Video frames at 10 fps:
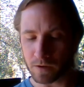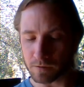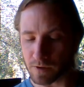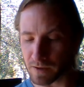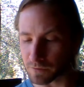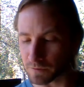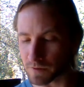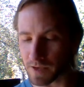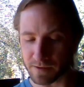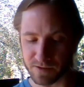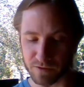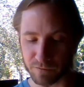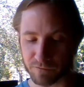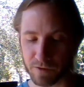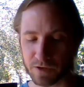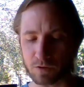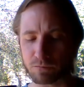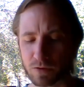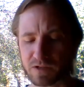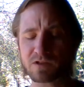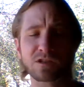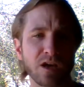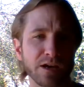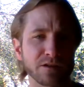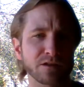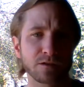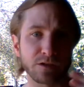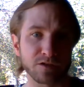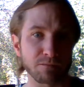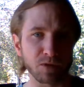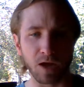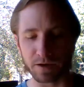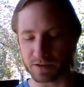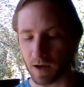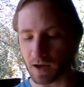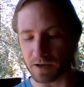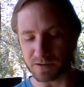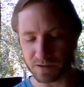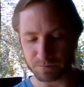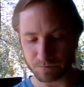rather as if they could put sight into blind eyes.